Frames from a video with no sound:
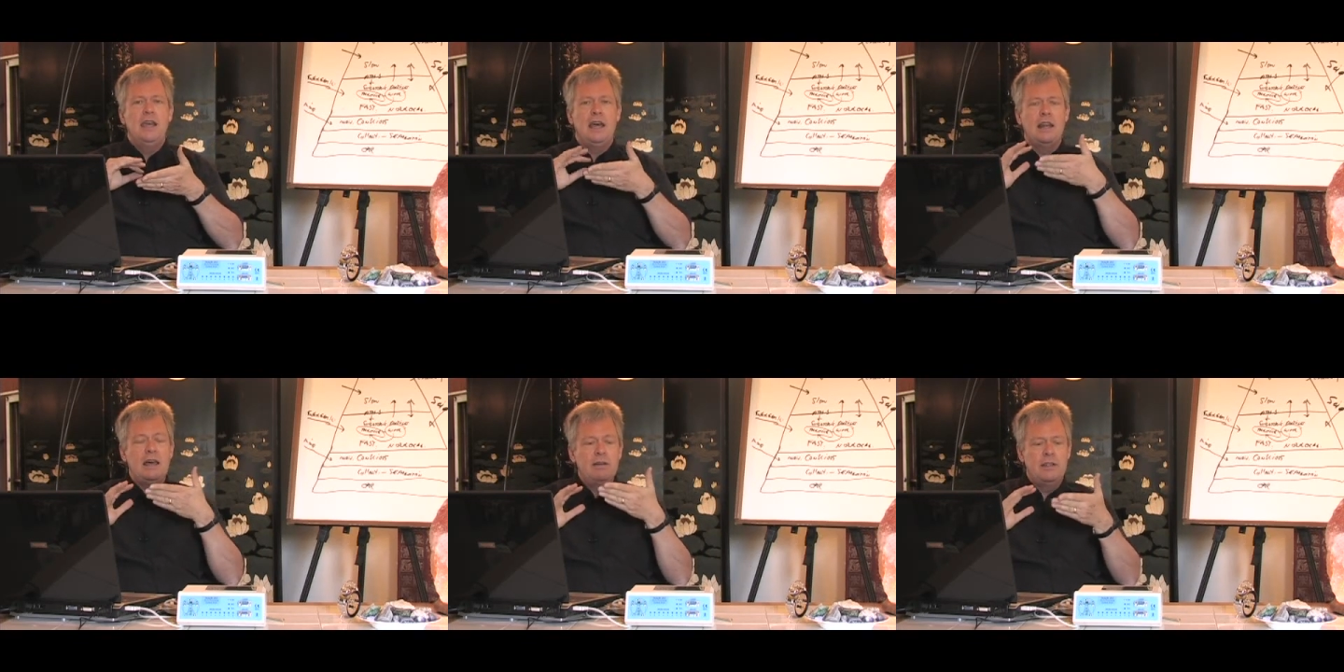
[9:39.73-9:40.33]

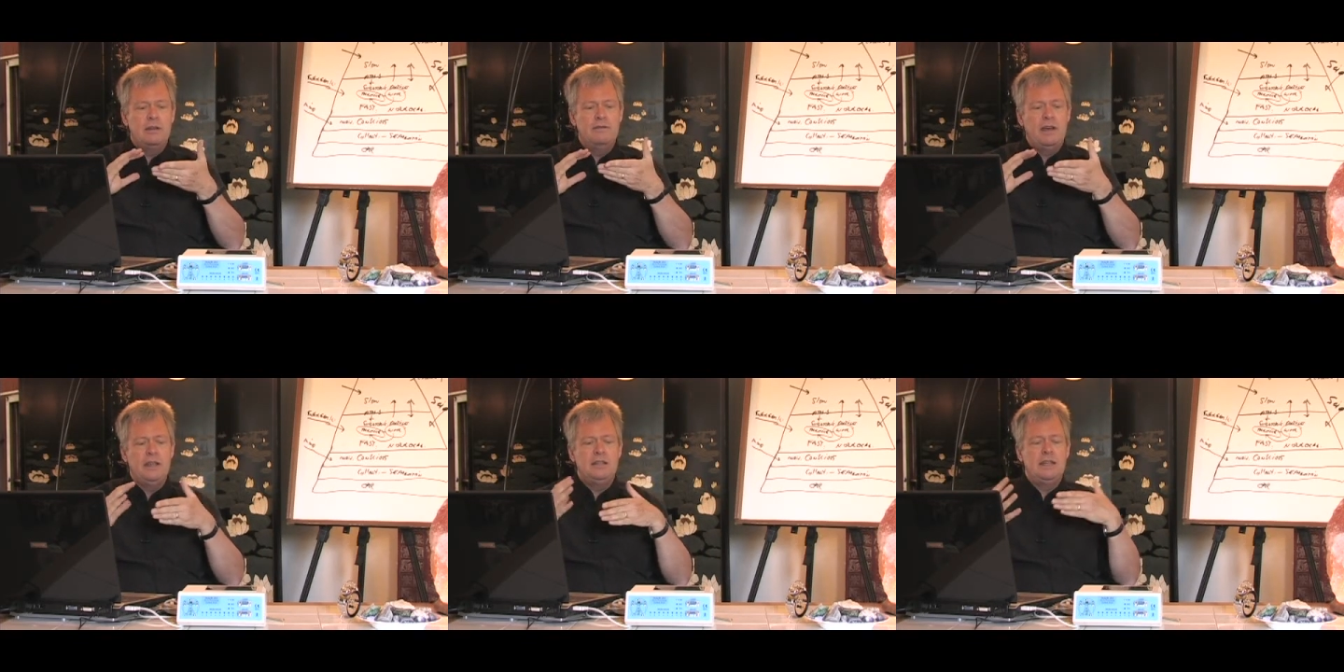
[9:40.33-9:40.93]
allowing the
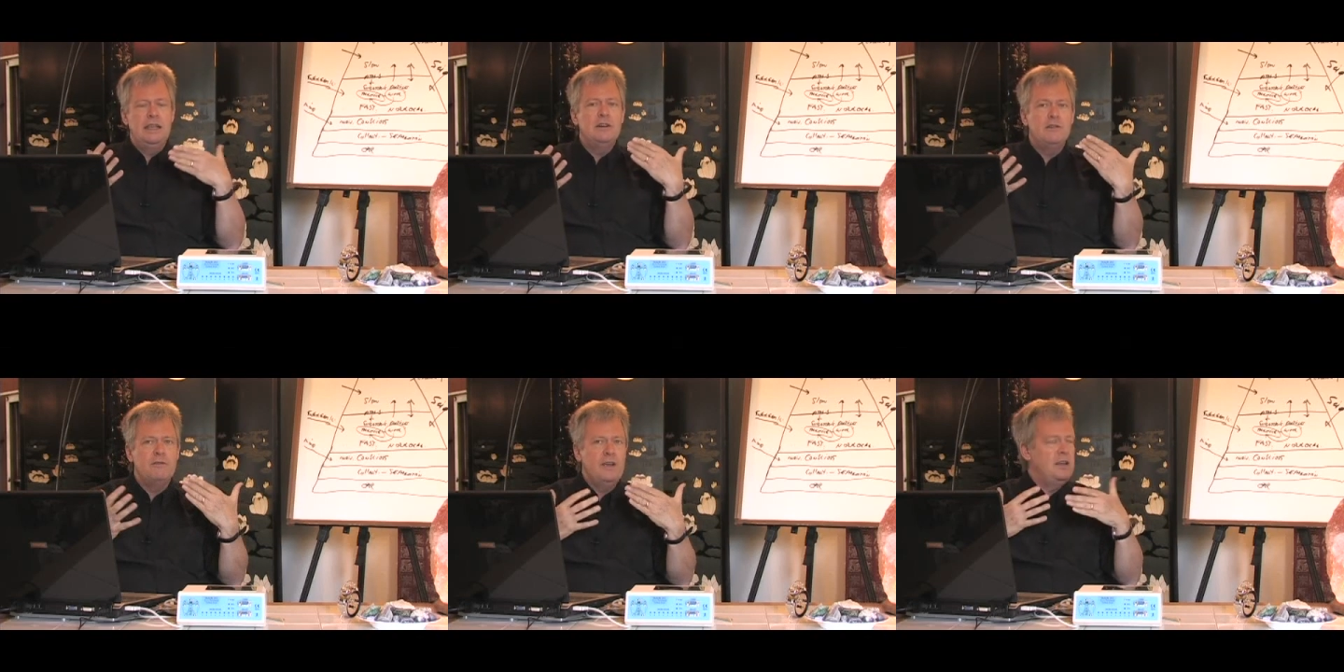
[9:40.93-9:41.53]
device to
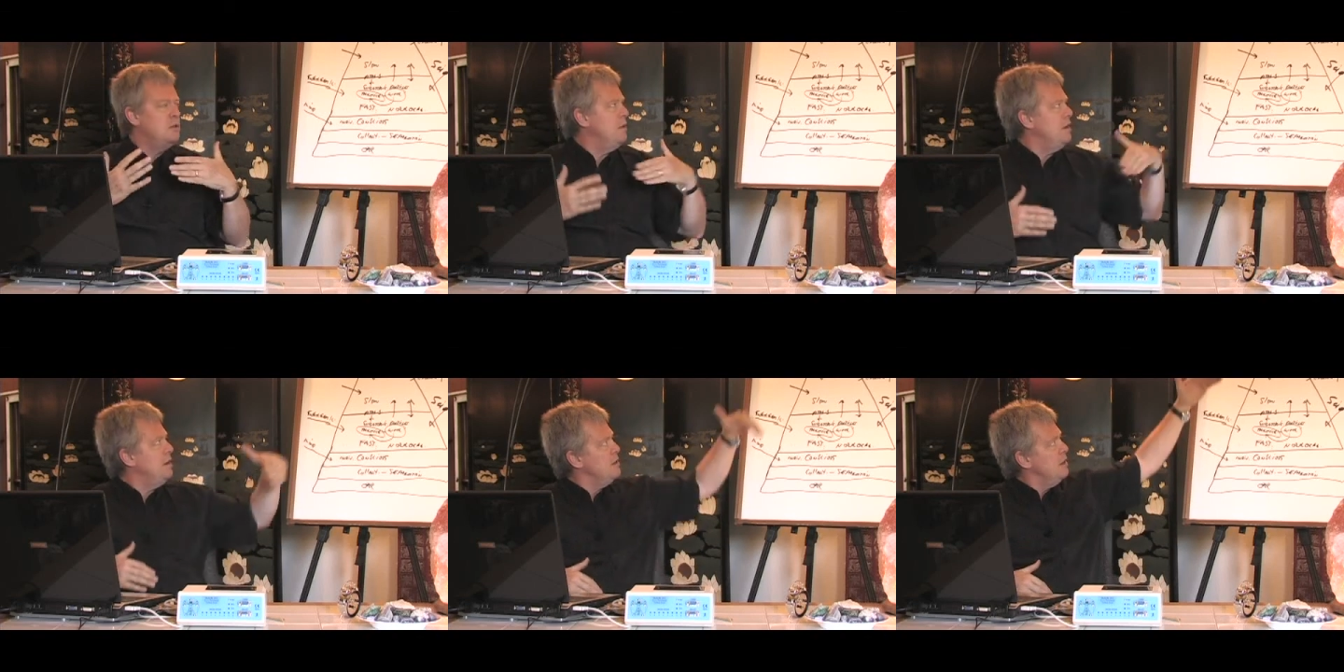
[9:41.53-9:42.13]
interface with
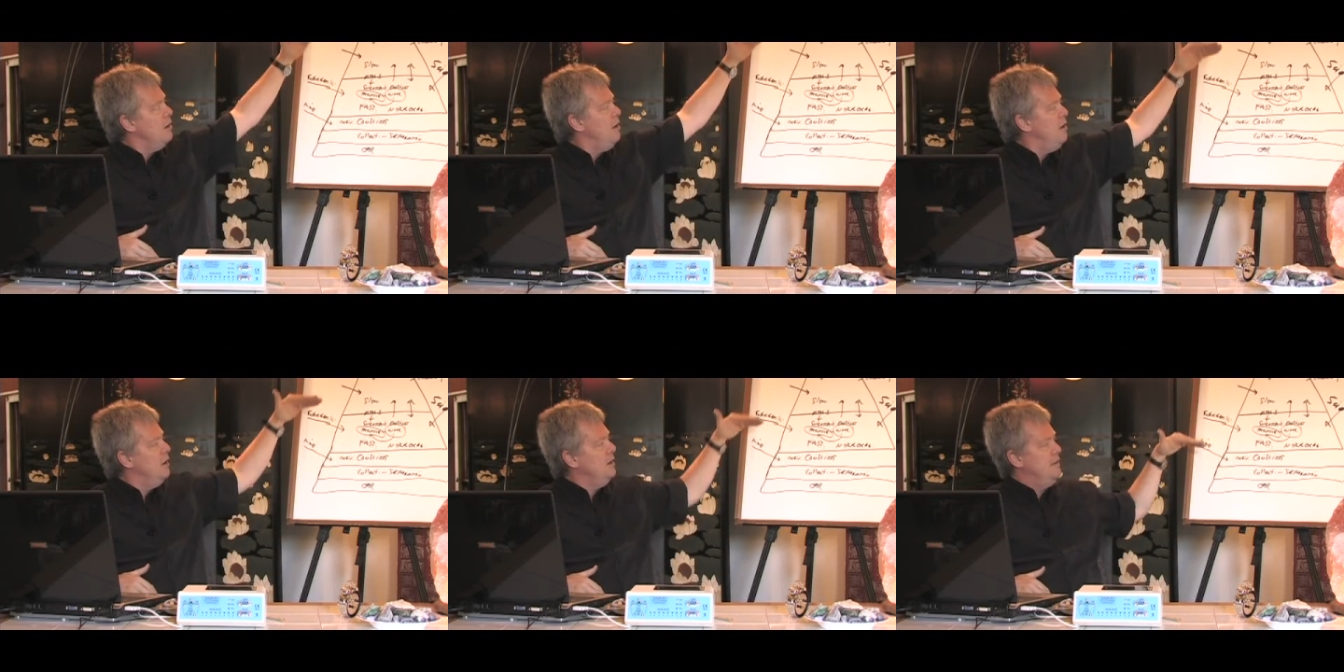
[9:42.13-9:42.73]
us on
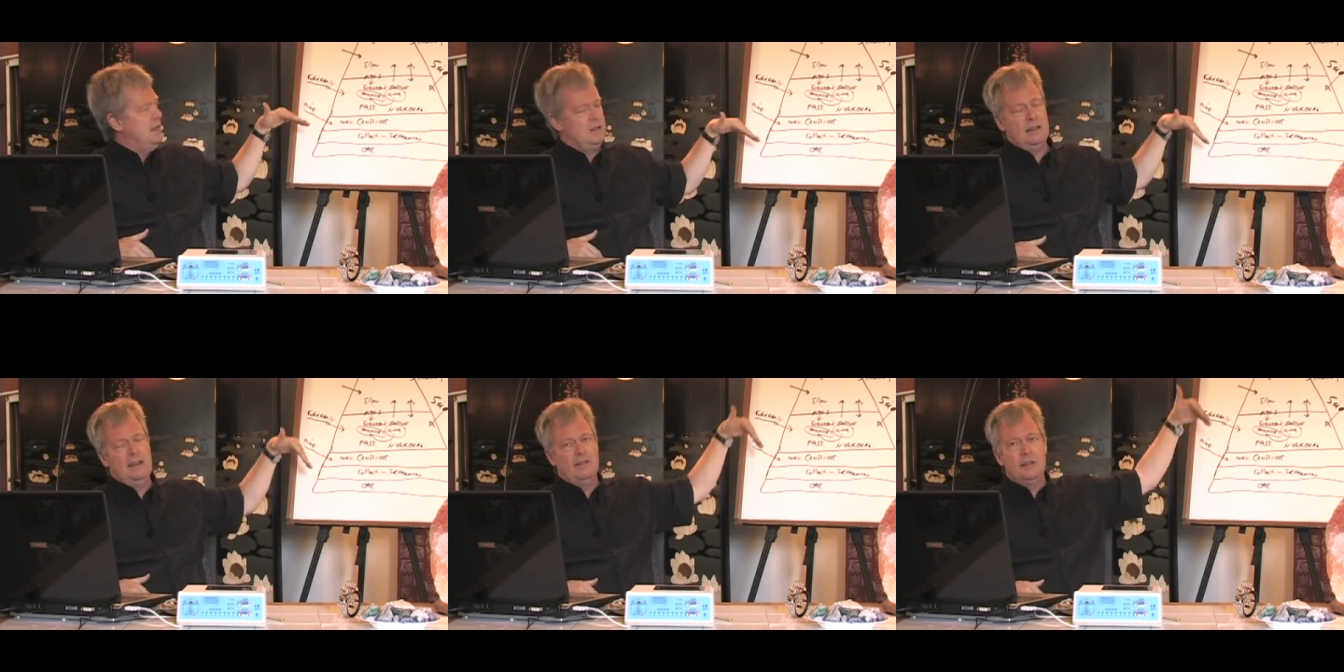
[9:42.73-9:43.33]
all of these
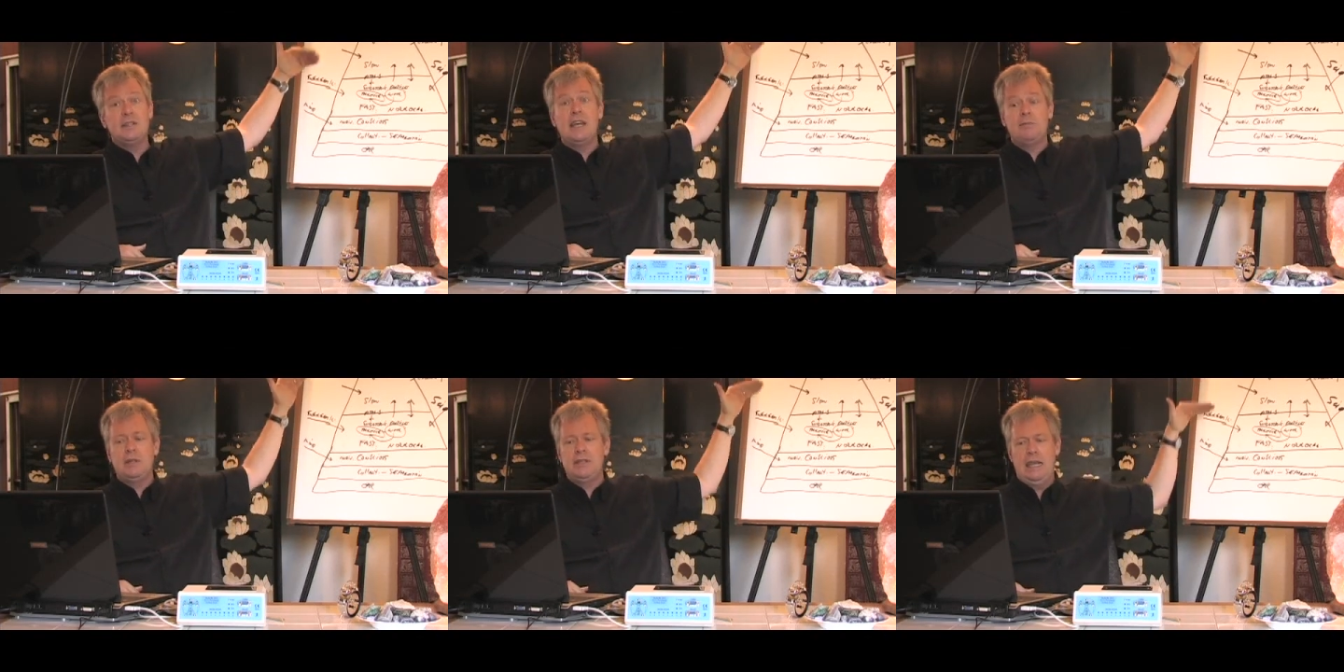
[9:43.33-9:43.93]
levels
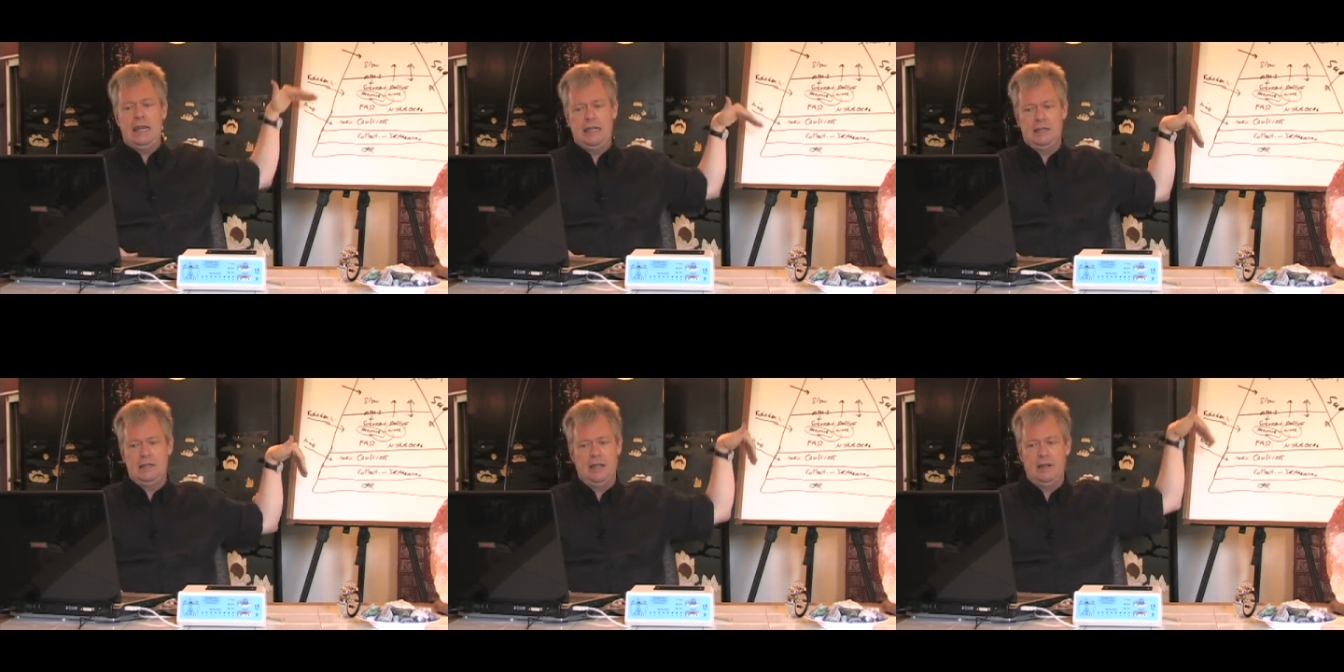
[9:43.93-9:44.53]

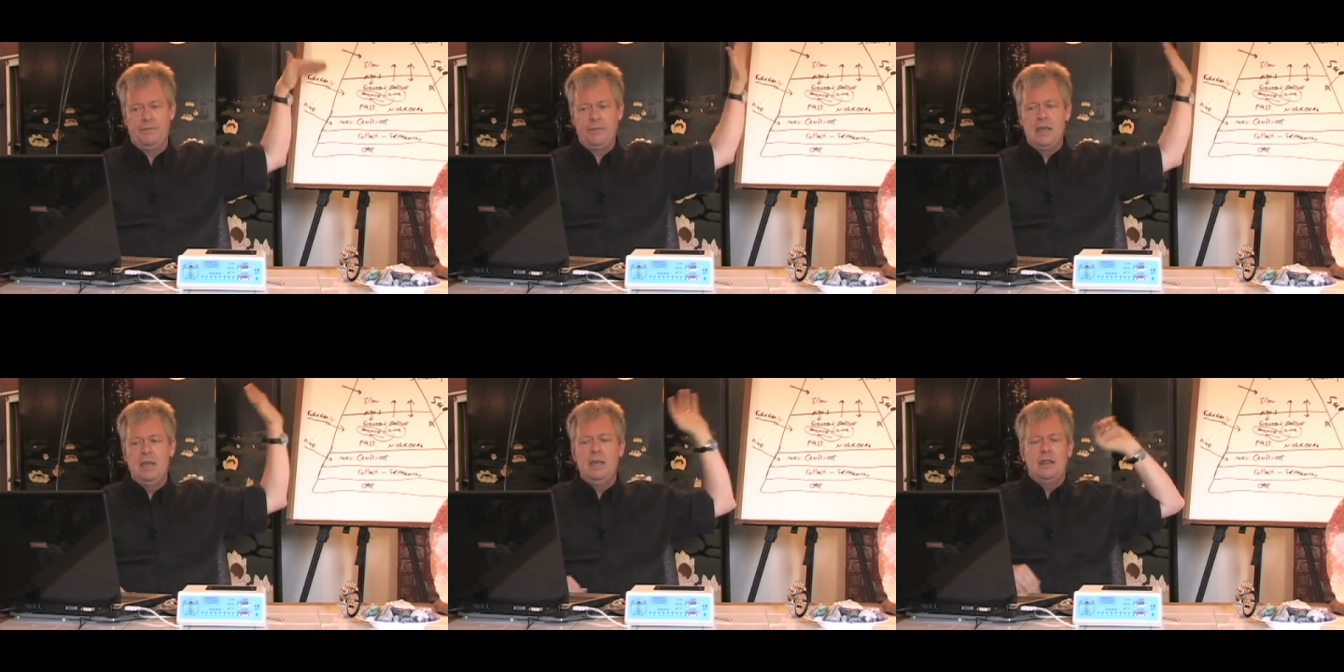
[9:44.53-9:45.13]
simultaneously.
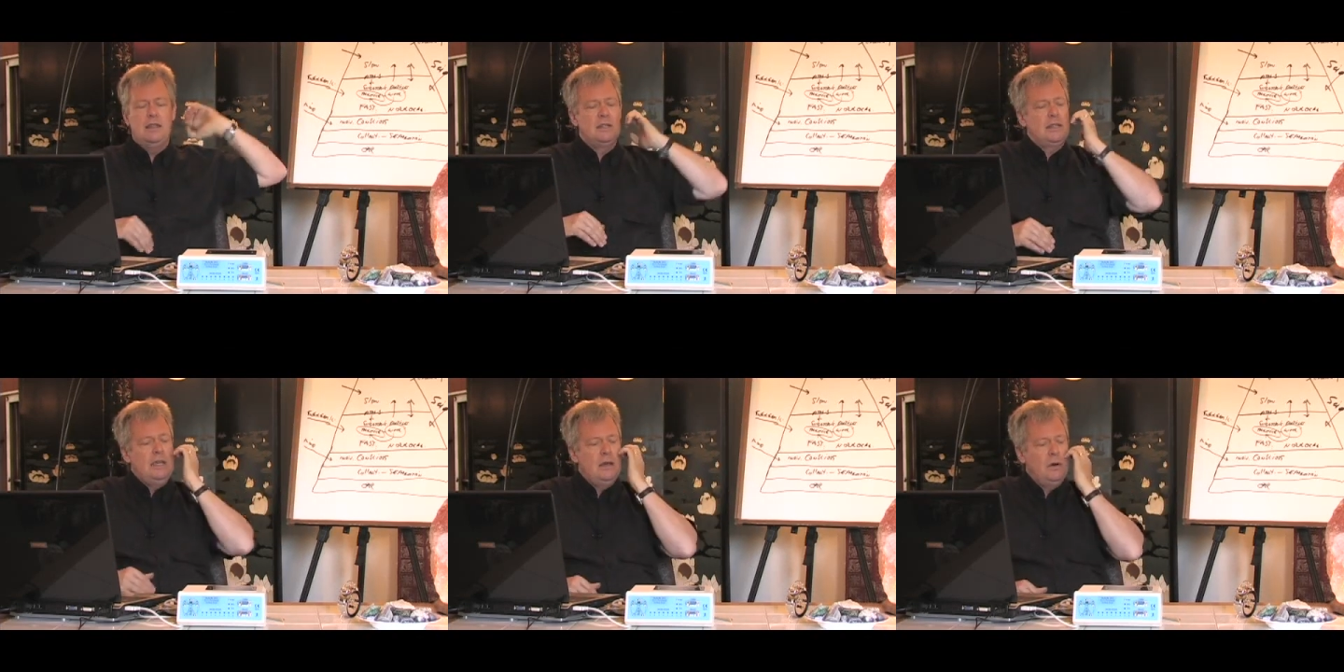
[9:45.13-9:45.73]
The
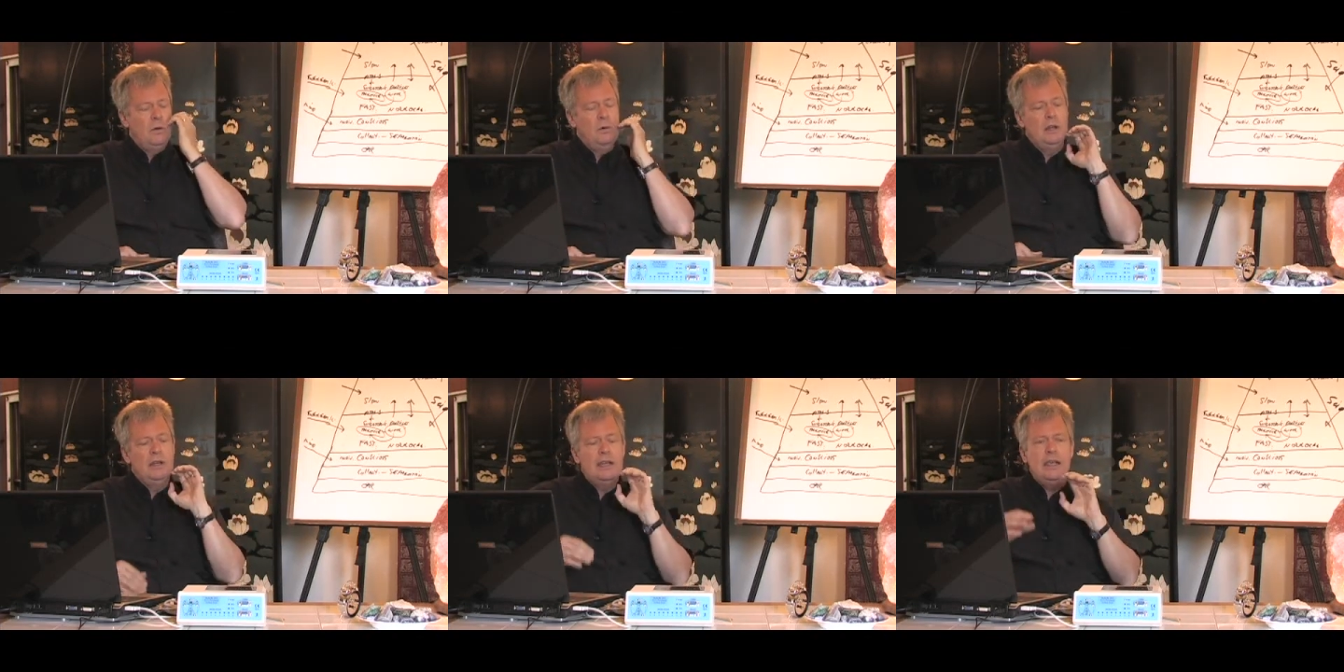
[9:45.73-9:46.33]
Skio
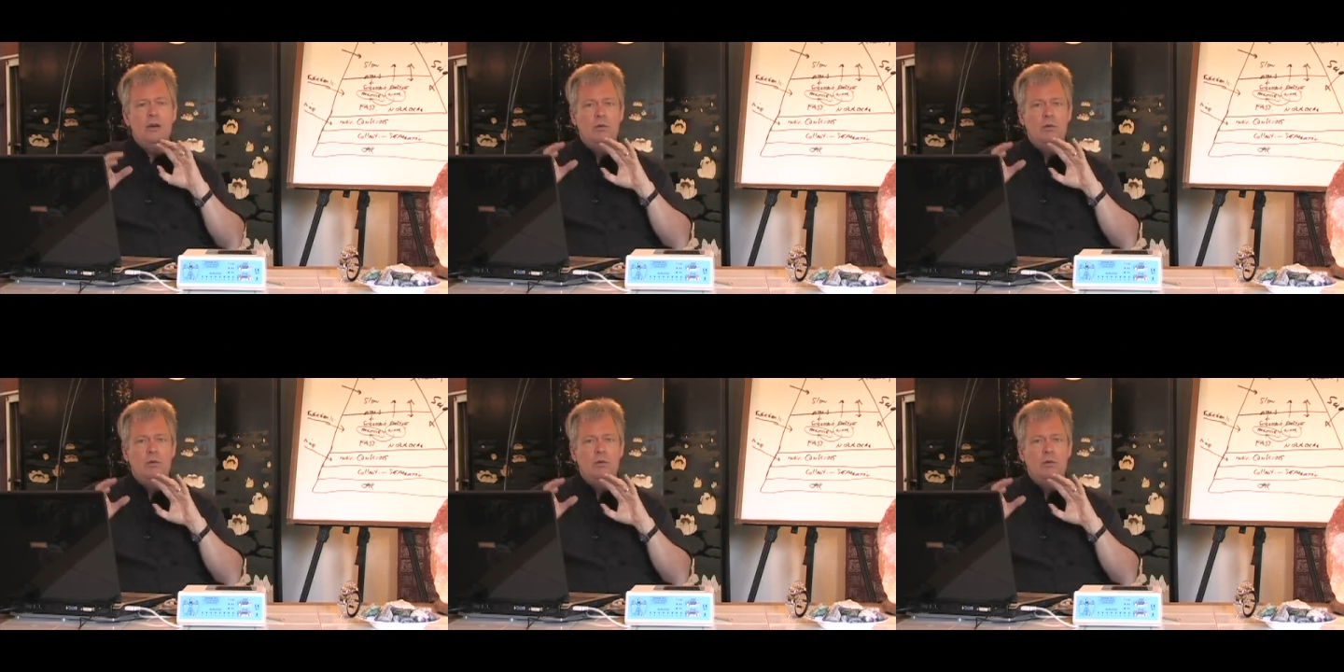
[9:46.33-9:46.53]
will link